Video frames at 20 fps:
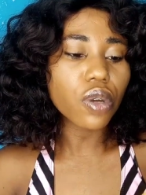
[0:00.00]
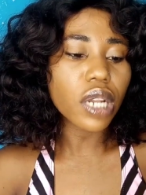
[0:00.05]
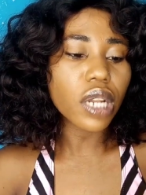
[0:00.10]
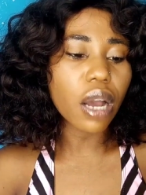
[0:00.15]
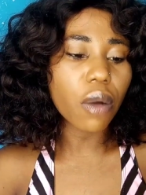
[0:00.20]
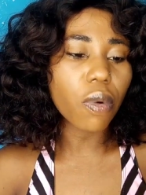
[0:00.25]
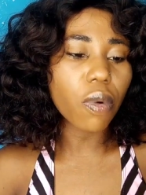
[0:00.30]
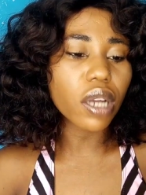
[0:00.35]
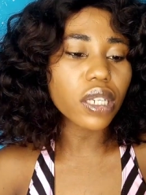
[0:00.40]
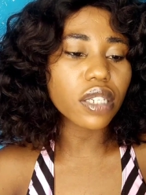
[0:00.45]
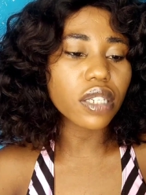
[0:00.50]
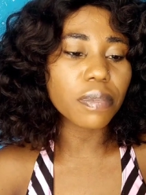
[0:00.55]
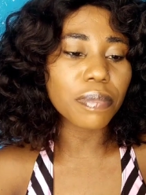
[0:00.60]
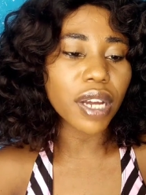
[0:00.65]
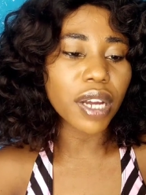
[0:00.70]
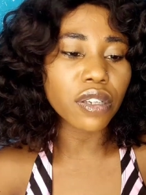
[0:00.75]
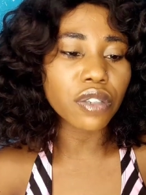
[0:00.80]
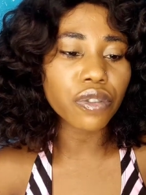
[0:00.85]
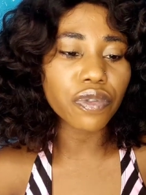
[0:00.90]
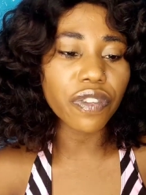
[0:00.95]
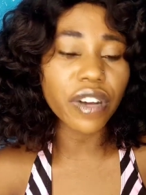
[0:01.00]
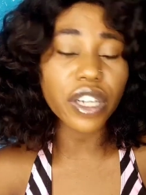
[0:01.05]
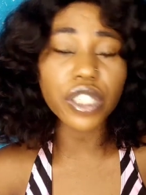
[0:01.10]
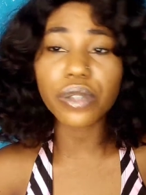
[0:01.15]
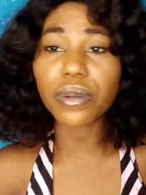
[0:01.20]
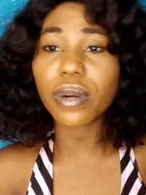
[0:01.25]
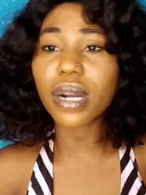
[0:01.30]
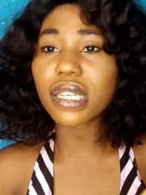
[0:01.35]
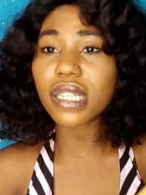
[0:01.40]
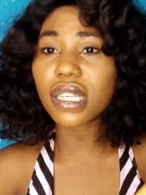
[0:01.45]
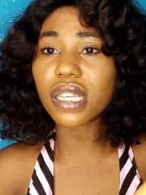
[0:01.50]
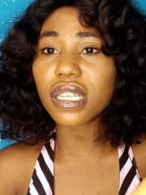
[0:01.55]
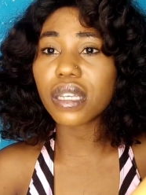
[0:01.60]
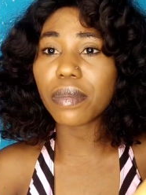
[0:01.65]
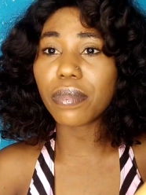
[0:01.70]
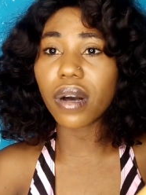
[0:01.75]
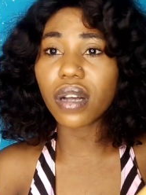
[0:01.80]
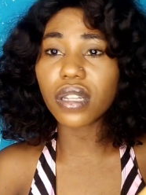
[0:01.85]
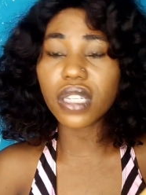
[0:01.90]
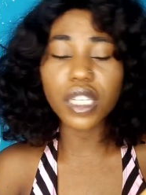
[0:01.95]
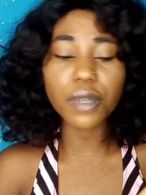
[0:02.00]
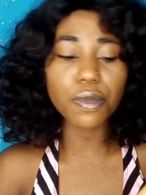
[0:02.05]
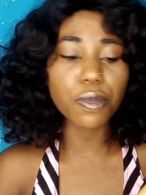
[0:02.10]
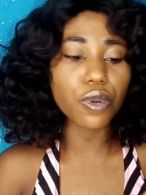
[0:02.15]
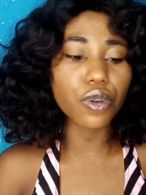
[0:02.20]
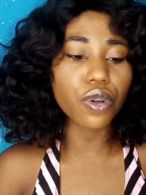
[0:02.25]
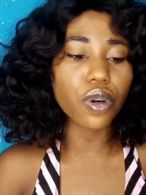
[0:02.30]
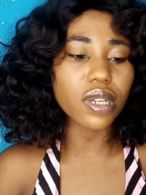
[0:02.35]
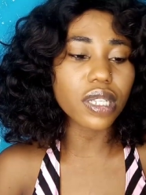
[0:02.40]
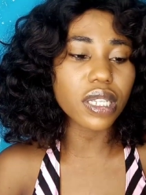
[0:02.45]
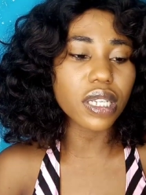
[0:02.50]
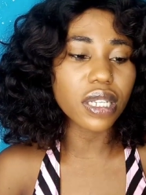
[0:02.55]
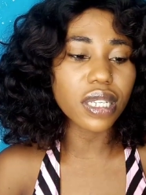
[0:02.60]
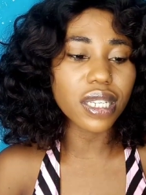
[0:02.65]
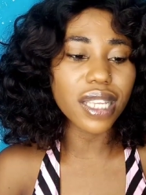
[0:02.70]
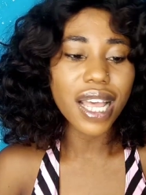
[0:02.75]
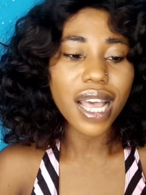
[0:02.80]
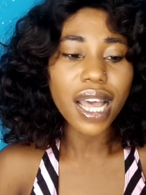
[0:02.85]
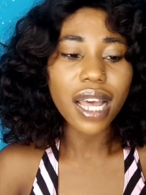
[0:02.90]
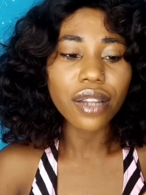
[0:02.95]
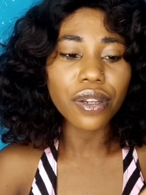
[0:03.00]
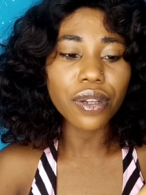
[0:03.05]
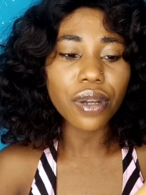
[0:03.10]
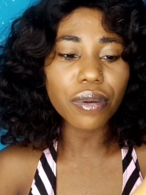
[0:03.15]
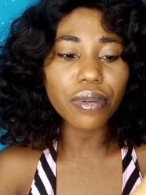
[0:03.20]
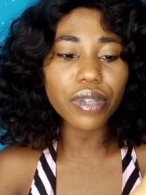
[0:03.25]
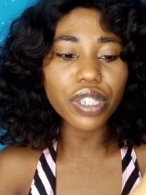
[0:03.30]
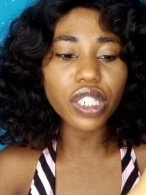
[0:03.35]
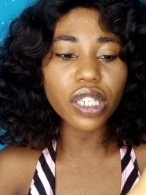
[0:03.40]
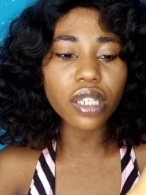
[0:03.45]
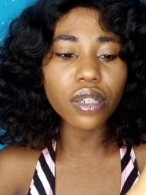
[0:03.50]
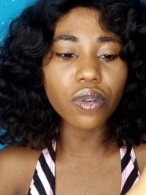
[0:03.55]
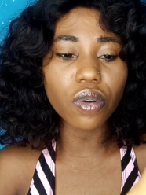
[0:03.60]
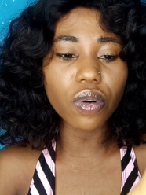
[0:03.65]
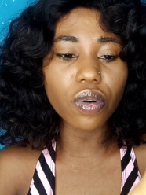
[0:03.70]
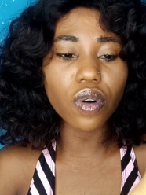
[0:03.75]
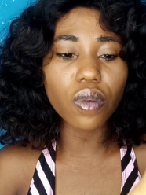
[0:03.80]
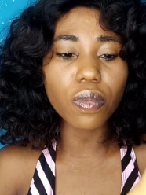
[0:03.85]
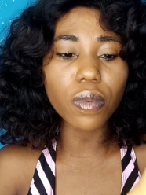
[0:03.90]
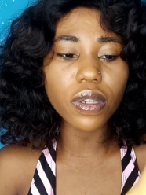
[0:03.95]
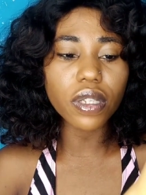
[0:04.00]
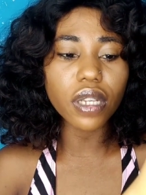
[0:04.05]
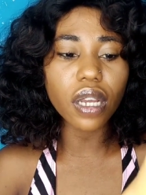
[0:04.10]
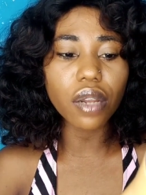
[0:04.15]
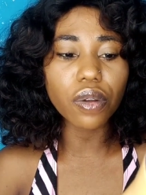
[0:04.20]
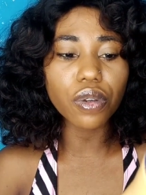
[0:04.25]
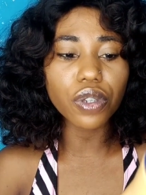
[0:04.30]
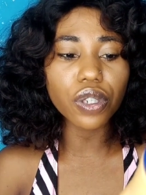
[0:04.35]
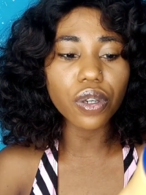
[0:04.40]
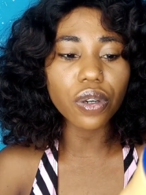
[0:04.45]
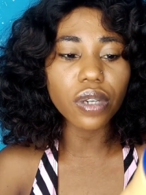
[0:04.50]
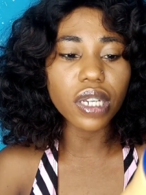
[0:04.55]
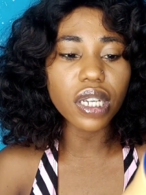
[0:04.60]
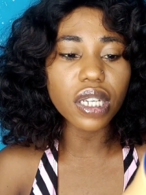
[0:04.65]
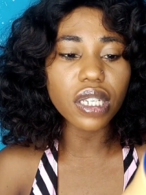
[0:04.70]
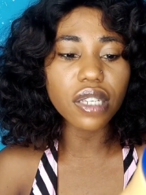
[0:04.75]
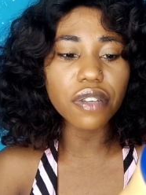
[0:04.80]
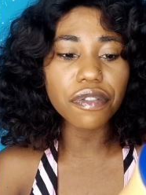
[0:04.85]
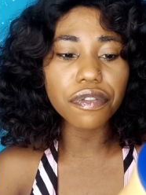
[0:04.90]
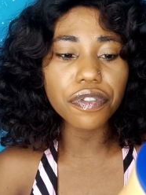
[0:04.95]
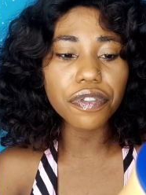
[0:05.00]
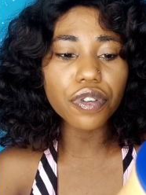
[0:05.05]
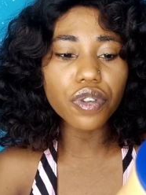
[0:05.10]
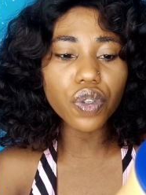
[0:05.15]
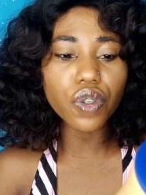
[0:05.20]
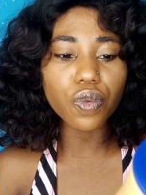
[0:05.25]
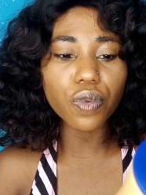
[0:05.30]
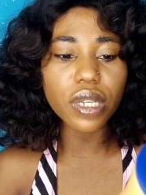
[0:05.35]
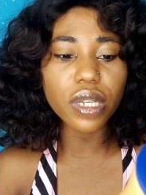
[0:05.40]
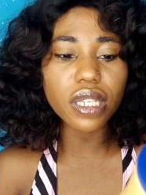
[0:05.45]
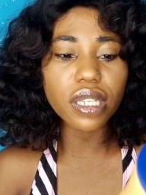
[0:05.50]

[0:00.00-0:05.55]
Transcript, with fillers: now what the manufacturer says about this product is nourishing cocoa butter lotion is infused with